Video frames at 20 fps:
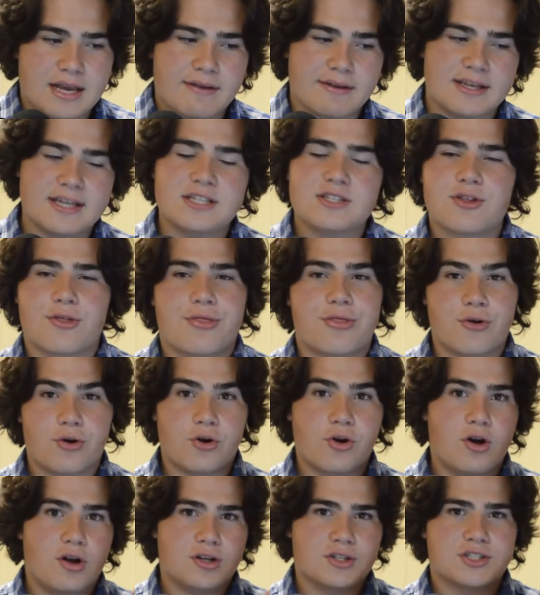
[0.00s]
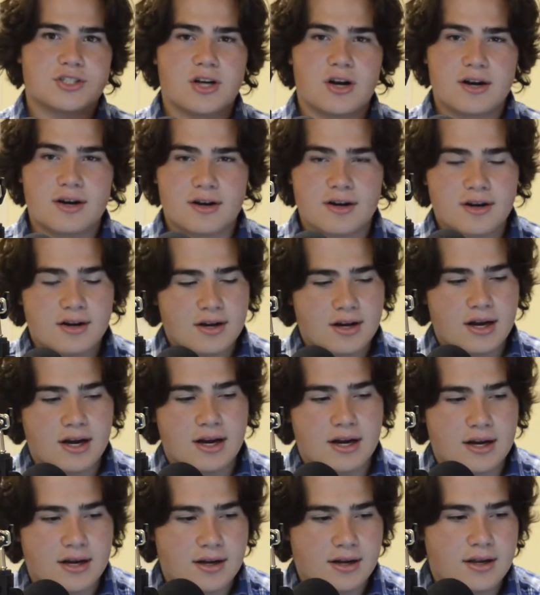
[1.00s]
Like, he's the 3rd all-star
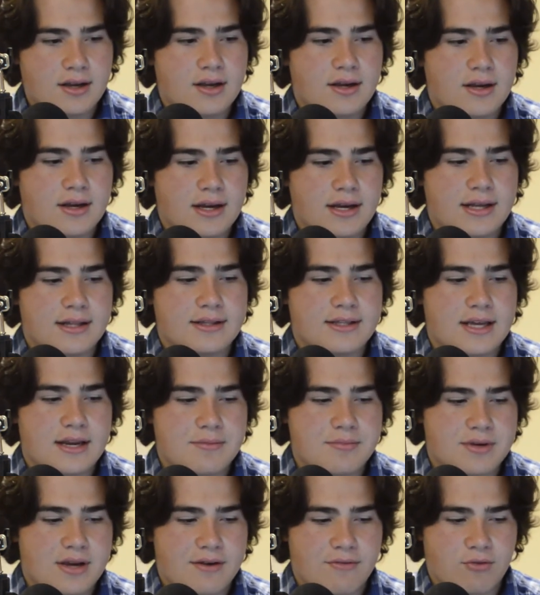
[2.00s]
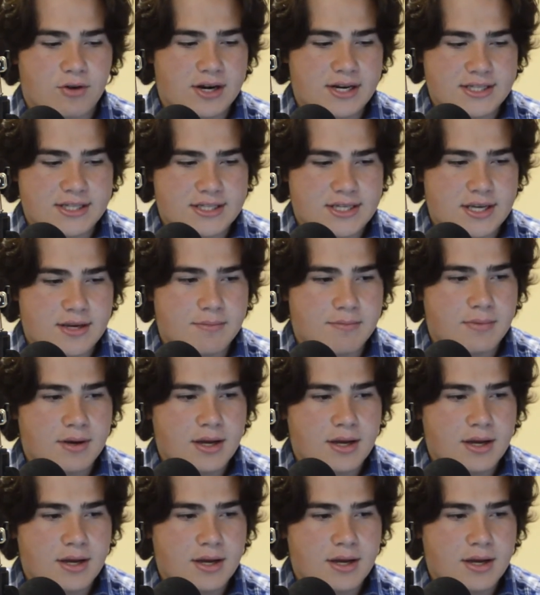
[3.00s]
in the NBA for any team.